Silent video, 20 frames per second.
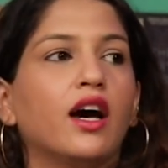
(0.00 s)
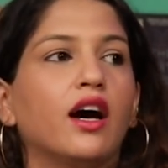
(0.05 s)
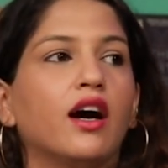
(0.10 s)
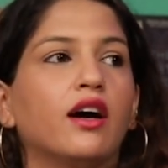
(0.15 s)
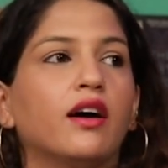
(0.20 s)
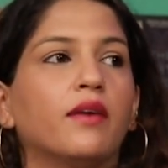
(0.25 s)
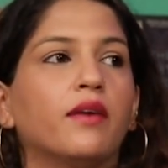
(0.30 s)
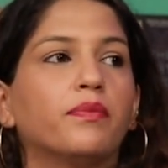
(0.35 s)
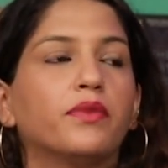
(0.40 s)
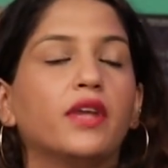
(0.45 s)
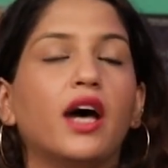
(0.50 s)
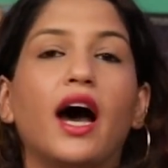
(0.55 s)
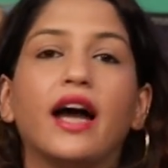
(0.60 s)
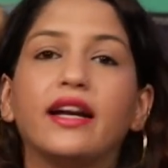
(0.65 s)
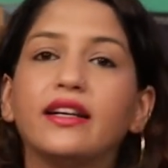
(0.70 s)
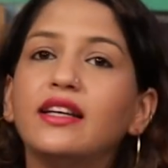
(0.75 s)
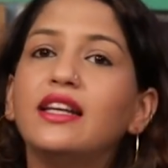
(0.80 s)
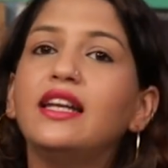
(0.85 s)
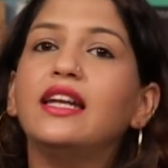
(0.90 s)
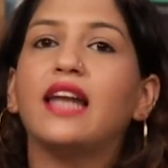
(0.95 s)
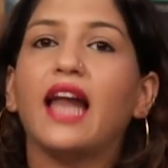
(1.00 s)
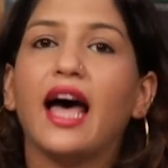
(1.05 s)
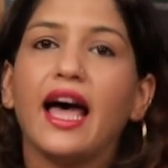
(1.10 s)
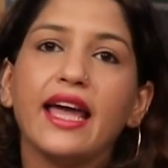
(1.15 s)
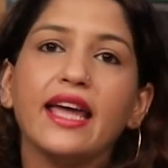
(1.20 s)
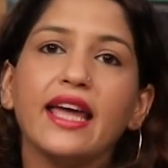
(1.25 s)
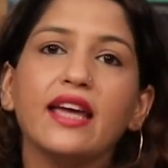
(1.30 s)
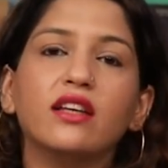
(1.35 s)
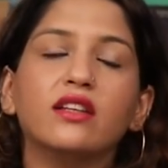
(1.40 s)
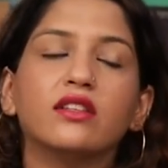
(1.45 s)
The
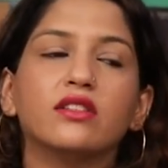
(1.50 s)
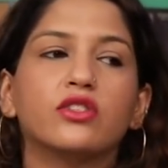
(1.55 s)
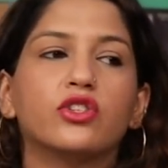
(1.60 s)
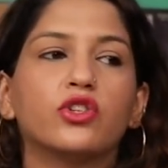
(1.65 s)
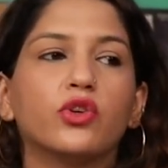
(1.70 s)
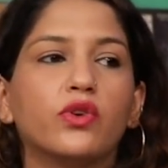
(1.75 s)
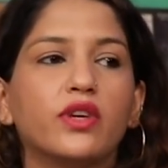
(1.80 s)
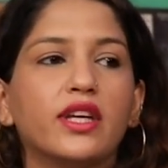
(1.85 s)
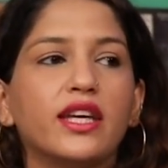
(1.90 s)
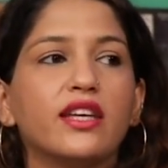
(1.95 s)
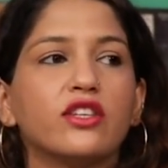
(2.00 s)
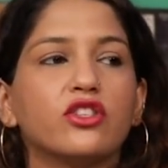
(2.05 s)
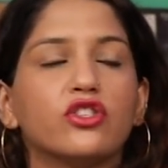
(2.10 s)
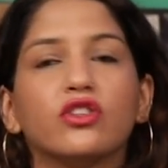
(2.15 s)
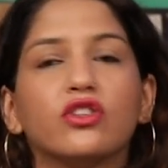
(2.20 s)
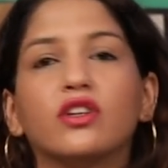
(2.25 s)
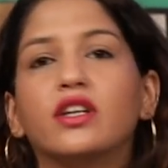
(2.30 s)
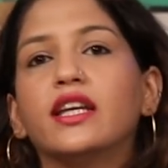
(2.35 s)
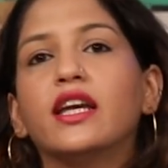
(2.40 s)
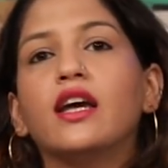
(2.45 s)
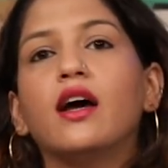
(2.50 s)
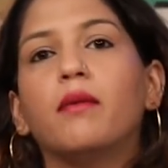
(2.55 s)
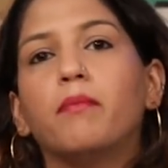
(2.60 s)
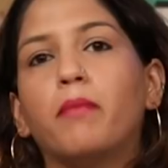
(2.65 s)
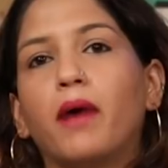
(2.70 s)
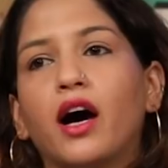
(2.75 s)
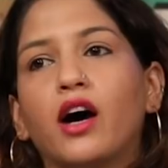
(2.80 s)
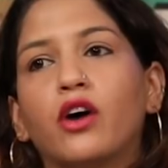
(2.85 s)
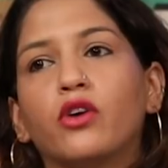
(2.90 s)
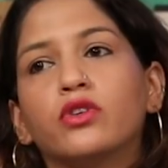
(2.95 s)
underlying story is really
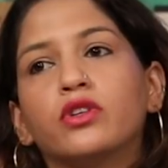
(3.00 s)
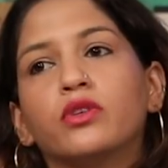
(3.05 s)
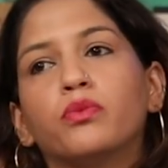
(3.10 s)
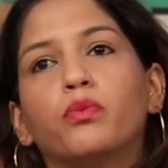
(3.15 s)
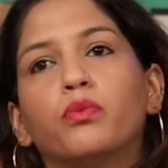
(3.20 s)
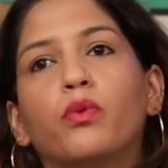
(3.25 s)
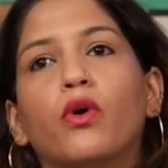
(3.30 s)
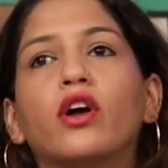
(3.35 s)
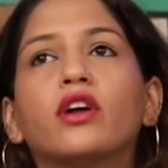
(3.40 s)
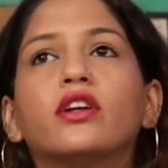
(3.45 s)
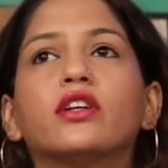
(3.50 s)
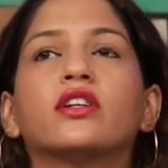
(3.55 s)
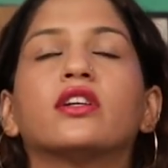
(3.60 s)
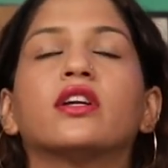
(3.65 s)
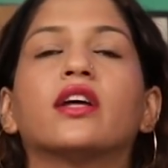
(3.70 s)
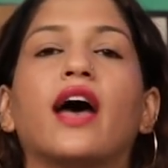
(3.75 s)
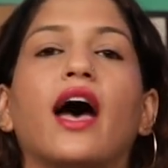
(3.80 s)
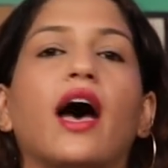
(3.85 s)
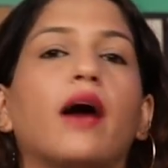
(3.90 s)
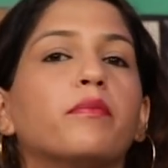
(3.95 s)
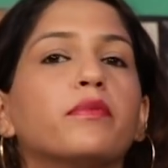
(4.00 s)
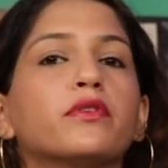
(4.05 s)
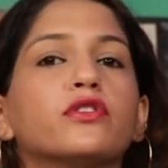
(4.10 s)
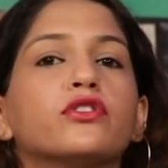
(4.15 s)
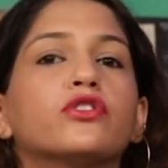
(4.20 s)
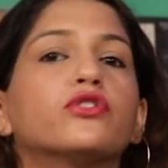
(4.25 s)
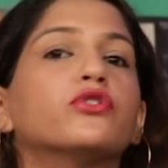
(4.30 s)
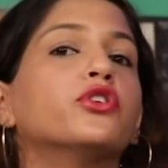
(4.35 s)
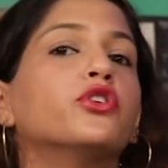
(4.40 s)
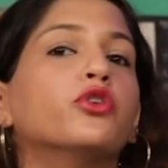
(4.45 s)
about what
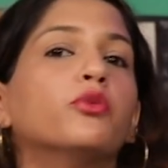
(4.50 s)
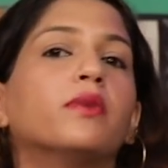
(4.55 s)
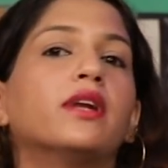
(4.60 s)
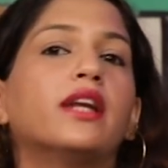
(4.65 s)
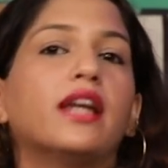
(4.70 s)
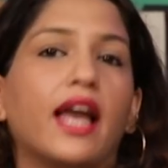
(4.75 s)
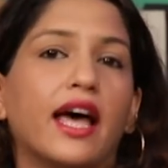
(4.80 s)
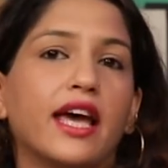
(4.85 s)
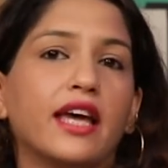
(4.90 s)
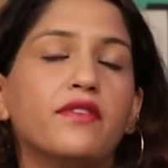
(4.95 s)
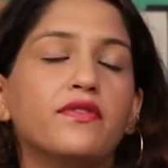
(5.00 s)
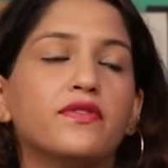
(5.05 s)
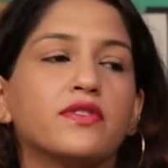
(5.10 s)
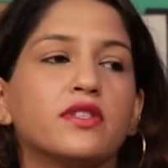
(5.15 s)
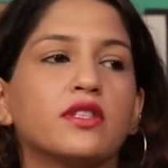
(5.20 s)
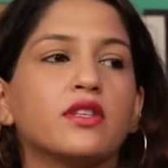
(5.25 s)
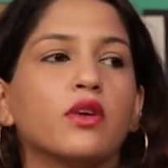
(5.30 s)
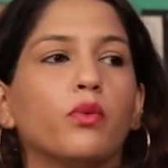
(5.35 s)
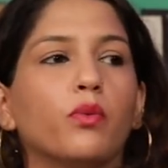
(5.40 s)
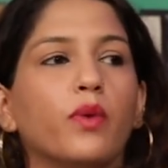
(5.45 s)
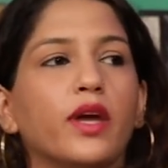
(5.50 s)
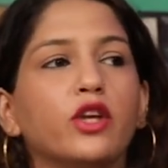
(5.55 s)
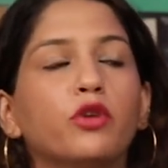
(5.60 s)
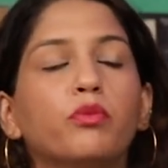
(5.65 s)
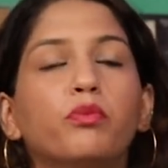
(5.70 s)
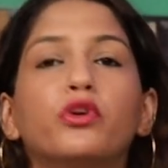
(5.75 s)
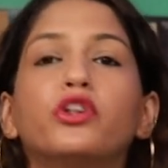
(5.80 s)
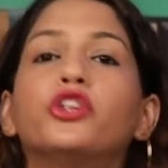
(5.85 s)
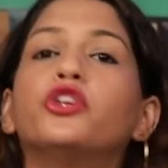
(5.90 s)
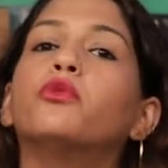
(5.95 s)
happens to human lives when you
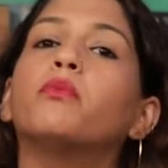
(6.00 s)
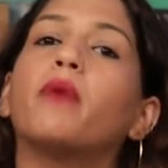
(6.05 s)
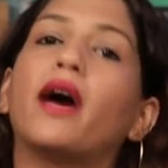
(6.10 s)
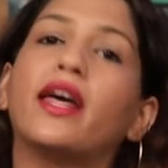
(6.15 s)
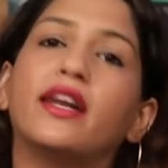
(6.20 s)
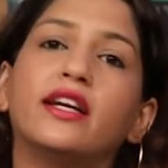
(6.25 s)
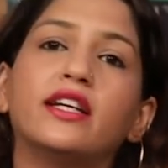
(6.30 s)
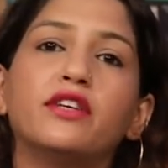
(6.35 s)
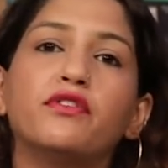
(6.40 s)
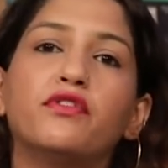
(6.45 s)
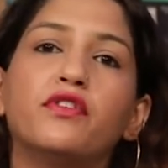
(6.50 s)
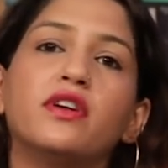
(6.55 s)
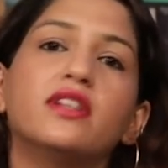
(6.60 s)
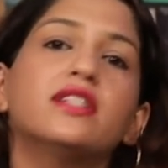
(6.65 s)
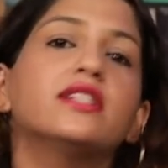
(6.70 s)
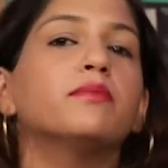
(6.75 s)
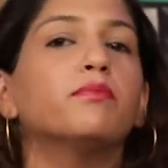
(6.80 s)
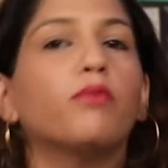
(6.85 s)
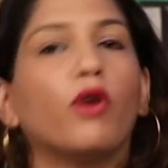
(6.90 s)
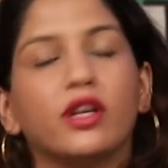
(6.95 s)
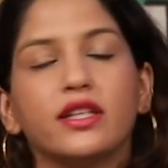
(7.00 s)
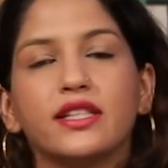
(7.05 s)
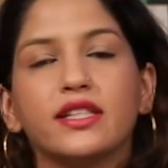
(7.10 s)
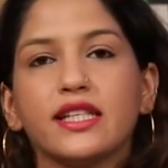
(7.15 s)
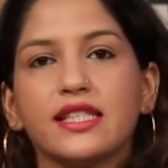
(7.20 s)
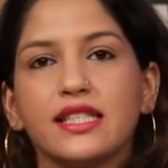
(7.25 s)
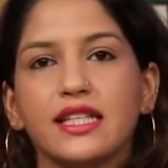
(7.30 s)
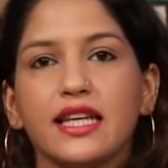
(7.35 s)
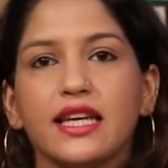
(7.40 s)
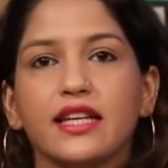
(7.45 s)
put humanity first and
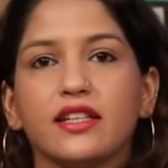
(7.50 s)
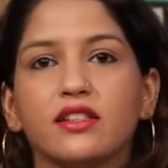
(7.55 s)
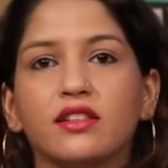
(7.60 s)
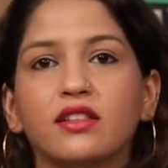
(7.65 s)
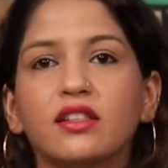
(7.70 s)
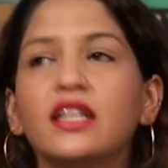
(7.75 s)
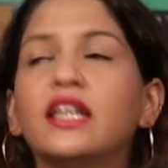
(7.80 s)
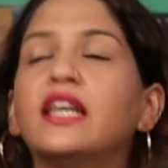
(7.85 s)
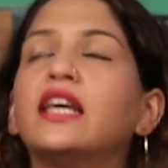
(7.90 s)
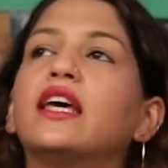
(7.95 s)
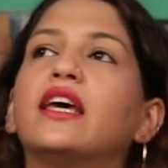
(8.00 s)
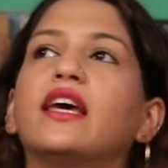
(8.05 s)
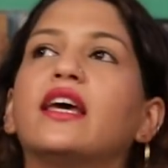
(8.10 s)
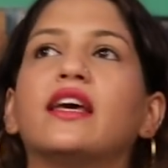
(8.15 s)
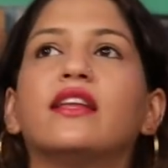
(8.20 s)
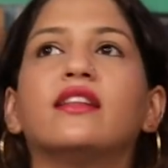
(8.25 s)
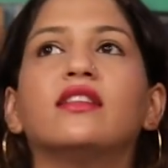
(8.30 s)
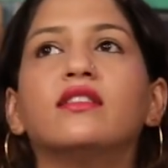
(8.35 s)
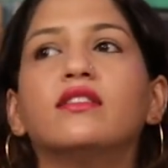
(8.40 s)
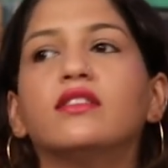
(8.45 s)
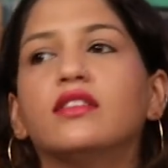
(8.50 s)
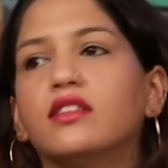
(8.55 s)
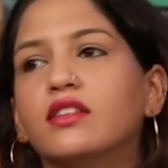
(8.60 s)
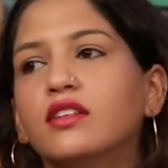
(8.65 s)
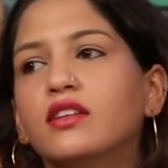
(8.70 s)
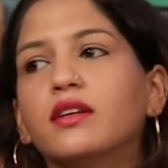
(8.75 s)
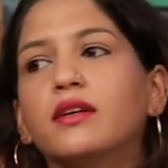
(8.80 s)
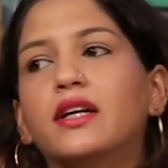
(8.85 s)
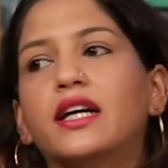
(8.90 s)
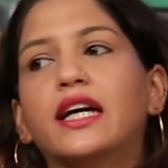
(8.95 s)
politics later in
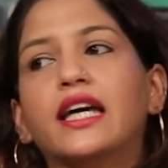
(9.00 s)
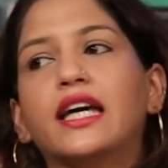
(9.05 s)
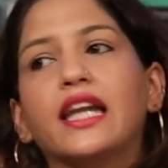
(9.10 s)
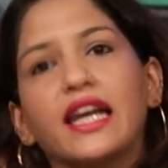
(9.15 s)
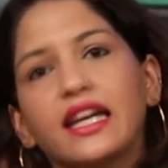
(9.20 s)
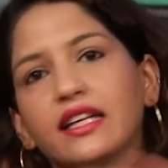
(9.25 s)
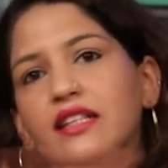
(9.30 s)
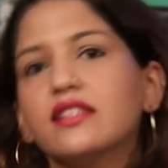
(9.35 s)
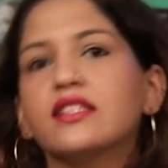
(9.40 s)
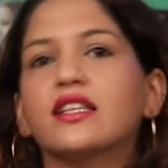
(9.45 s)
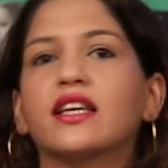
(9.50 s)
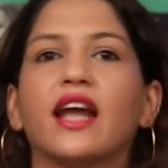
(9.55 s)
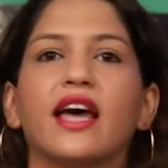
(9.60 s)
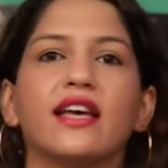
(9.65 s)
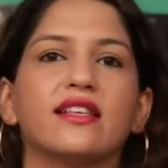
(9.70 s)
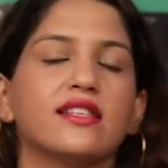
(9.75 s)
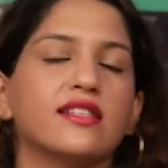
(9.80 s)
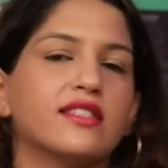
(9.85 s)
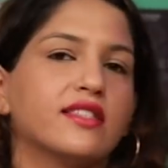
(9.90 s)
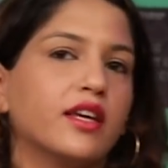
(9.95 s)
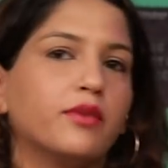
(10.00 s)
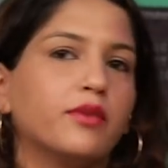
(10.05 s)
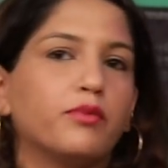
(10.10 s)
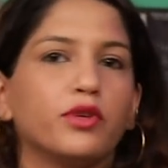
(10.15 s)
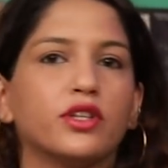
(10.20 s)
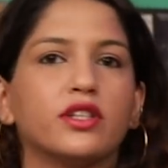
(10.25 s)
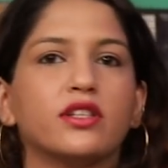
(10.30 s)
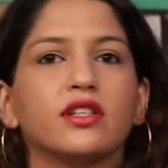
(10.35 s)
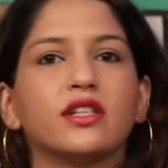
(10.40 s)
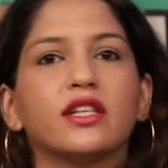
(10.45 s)
the greatest crisis that
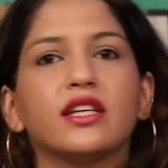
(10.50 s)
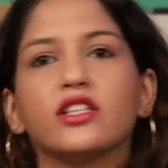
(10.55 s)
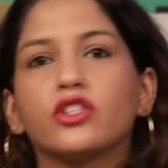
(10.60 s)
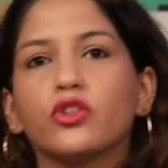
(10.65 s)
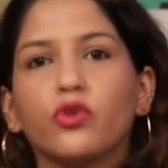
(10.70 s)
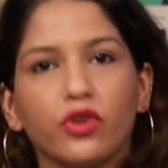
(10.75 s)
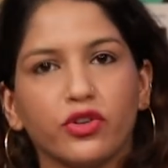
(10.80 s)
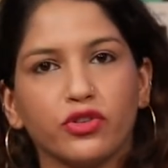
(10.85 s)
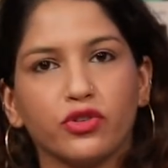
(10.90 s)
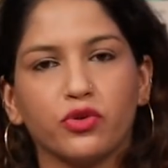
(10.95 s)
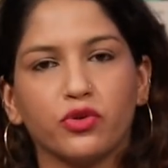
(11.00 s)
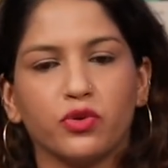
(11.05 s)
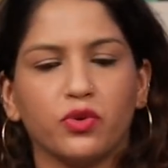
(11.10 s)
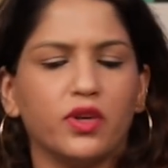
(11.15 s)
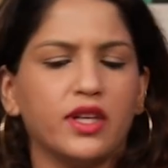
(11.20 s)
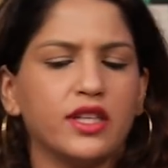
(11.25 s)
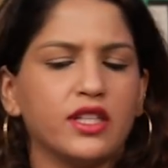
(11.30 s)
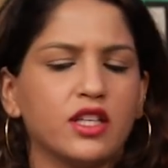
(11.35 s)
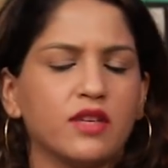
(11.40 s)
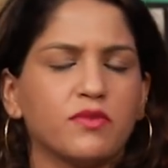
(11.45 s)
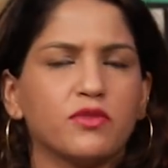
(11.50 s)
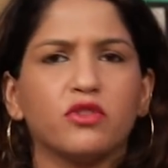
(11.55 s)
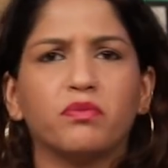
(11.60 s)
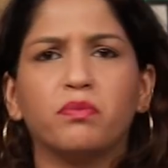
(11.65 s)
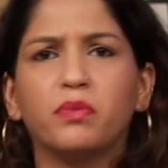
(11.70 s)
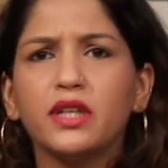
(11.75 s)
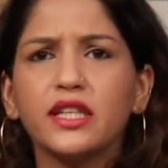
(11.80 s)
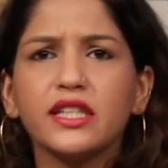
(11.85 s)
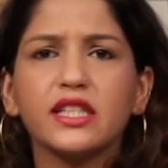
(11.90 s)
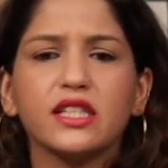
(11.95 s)
Britain is going through in terms
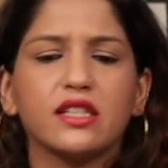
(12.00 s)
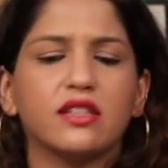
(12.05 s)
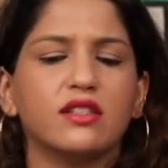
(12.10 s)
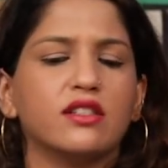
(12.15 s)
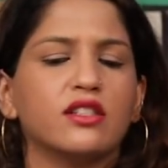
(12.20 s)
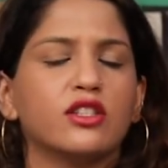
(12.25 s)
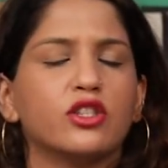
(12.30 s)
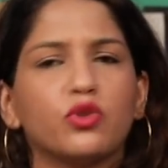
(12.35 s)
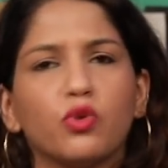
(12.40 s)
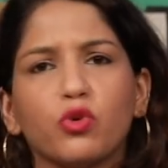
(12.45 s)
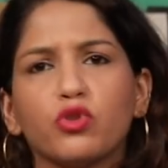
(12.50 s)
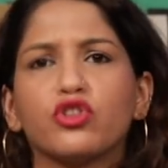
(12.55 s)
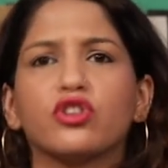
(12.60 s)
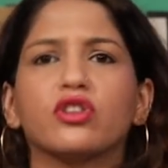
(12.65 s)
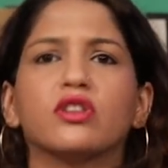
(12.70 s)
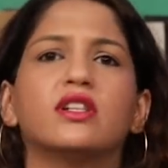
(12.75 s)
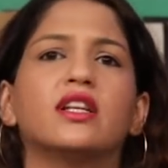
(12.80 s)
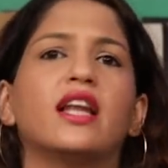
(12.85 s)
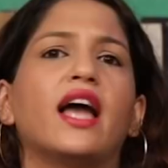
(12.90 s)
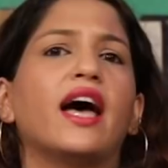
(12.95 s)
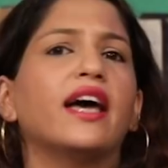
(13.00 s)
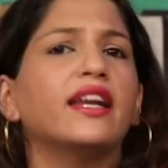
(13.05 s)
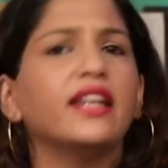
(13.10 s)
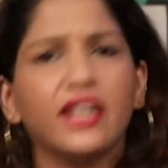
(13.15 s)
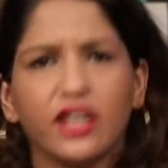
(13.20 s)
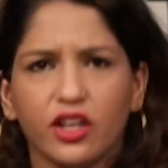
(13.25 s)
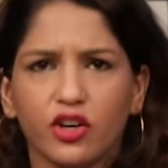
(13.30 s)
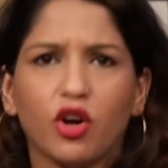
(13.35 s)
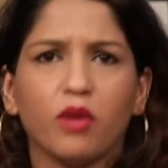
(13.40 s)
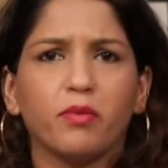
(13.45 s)
of political, social, and
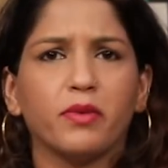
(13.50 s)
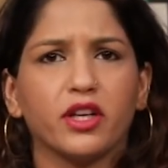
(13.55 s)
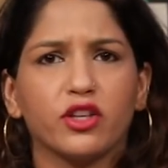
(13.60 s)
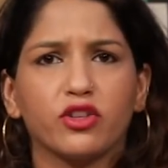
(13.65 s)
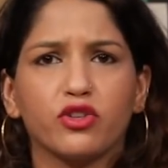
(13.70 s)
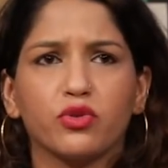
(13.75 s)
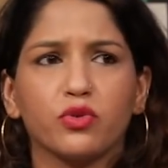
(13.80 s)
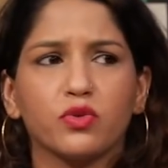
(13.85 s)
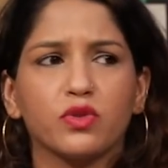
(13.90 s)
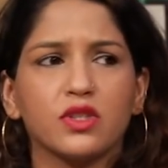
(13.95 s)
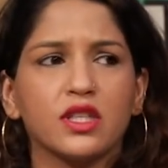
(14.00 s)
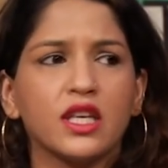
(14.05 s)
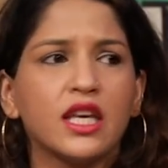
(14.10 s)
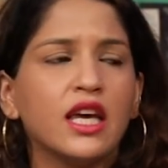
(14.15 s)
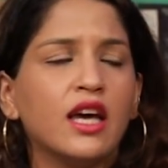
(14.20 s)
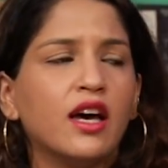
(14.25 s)
economic issues.